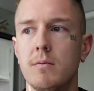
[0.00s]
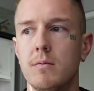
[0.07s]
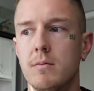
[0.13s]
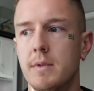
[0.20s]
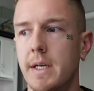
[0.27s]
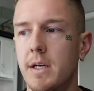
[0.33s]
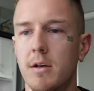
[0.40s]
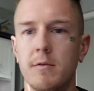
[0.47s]

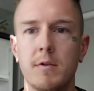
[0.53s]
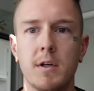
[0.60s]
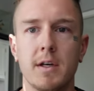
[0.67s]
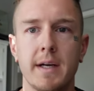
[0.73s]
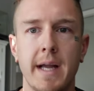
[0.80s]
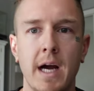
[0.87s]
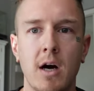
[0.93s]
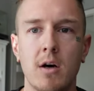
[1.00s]
take over her
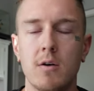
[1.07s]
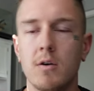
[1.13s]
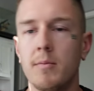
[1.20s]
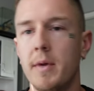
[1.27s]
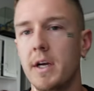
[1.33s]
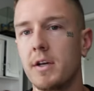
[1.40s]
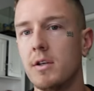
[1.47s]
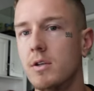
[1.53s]
account or
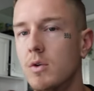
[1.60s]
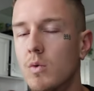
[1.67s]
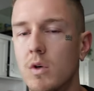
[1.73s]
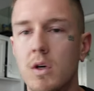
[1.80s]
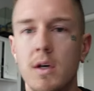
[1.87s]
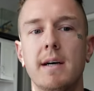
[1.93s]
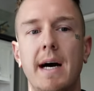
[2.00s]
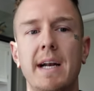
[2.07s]
make a new
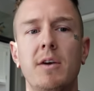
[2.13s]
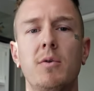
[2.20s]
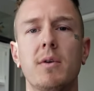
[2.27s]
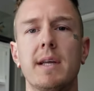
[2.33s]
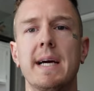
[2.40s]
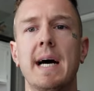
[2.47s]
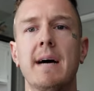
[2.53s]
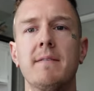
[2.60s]
one. I didn't
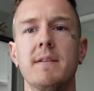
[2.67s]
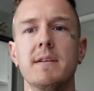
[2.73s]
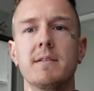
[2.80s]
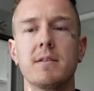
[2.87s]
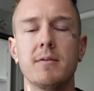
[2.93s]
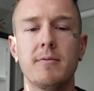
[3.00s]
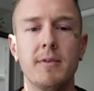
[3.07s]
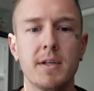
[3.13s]
really have this
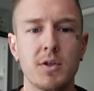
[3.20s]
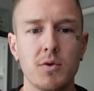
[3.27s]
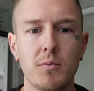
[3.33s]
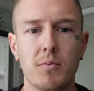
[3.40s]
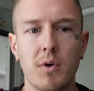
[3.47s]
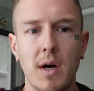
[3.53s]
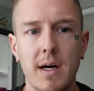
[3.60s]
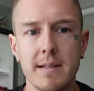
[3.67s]
official
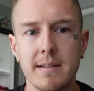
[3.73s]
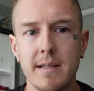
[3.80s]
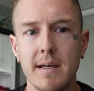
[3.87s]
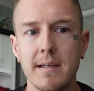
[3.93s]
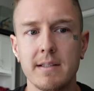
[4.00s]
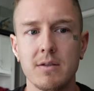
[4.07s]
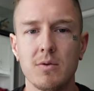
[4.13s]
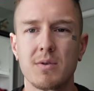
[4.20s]

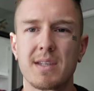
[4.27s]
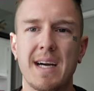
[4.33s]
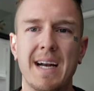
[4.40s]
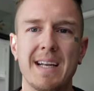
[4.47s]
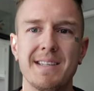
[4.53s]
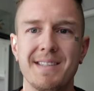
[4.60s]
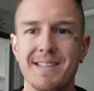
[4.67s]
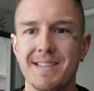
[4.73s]
process. It was
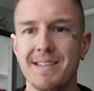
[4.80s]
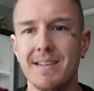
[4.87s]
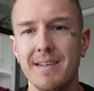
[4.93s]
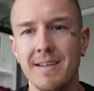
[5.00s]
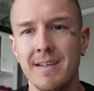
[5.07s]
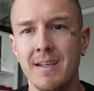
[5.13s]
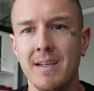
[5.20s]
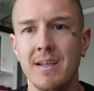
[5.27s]
kind of just
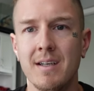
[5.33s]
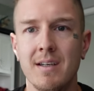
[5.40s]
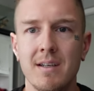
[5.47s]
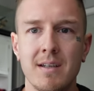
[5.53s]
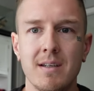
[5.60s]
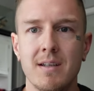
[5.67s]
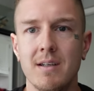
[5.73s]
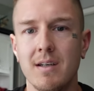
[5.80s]
a,
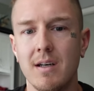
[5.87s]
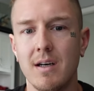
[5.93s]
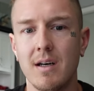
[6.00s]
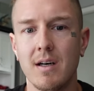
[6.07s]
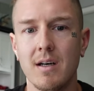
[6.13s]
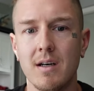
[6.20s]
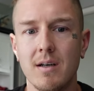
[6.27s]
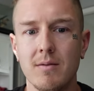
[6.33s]

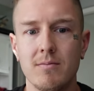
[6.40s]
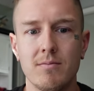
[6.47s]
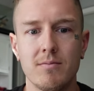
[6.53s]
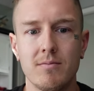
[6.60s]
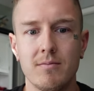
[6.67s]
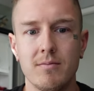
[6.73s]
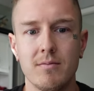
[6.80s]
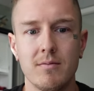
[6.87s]
a
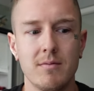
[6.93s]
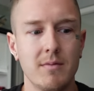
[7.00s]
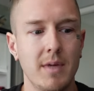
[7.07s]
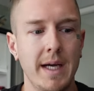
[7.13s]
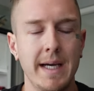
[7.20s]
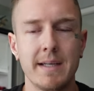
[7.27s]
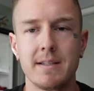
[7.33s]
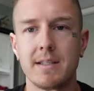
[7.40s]

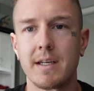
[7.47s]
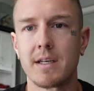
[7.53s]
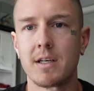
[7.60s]
handshake